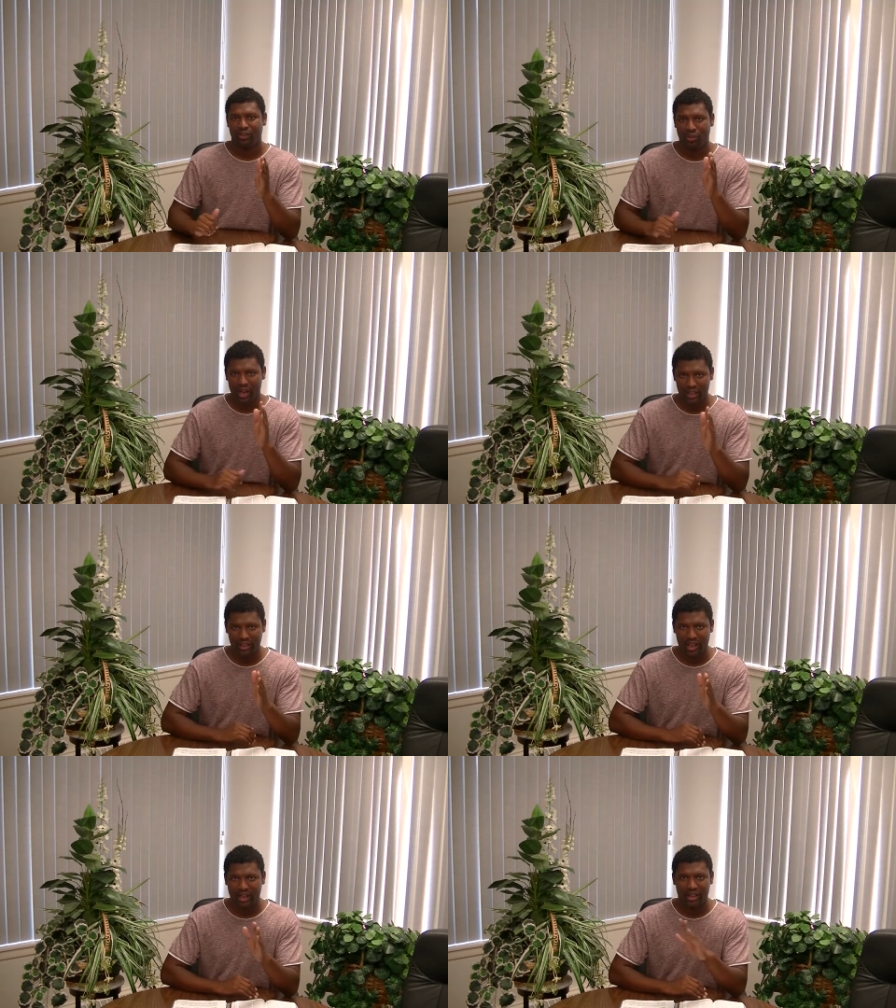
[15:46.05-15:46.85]
right
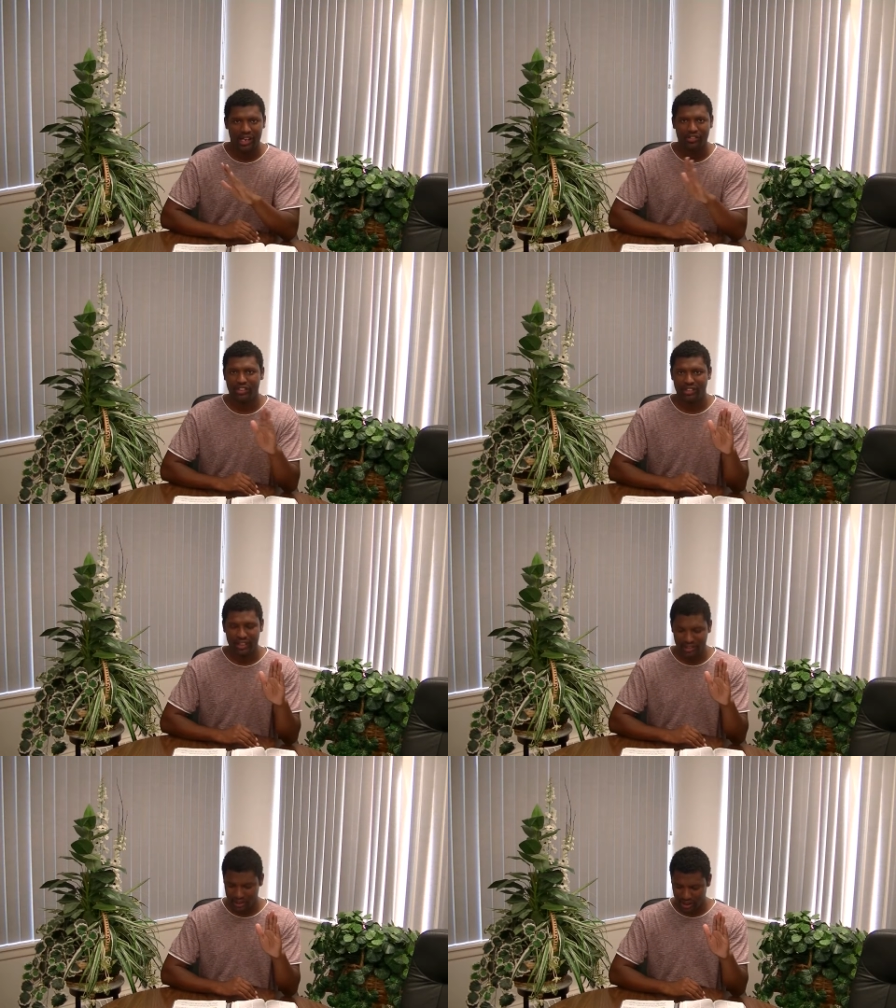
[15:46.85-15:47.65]
now, every
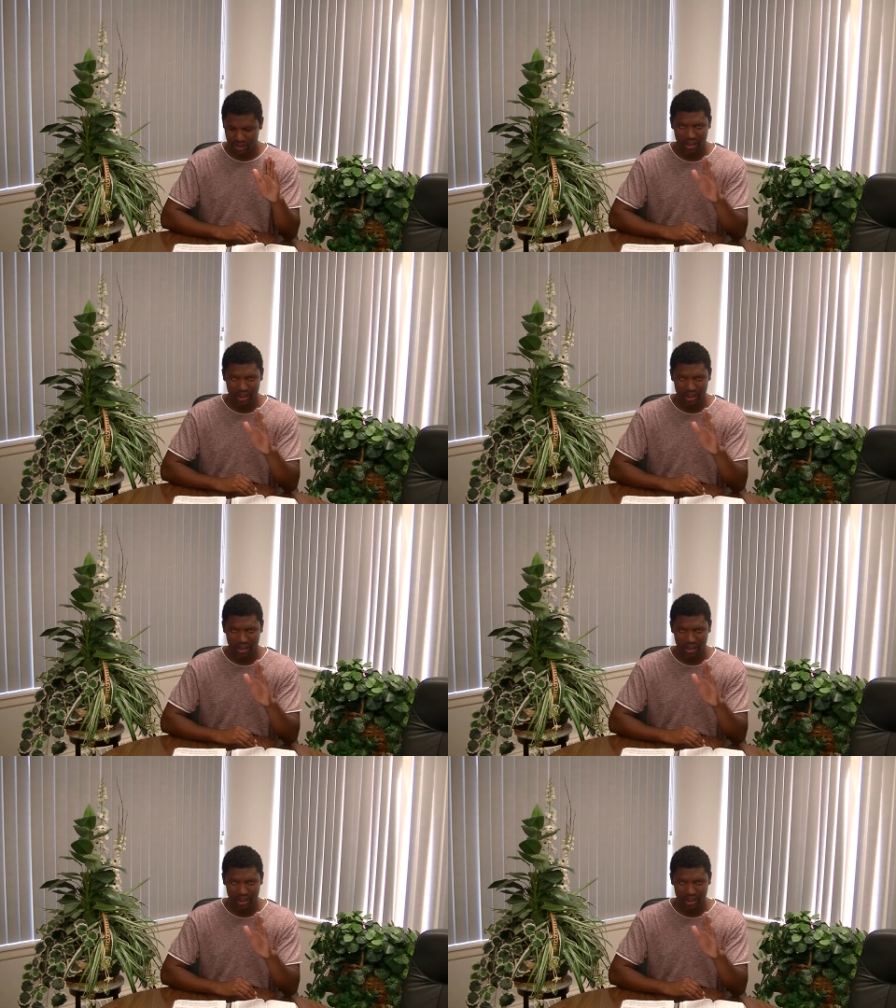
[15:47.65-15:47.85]
detail,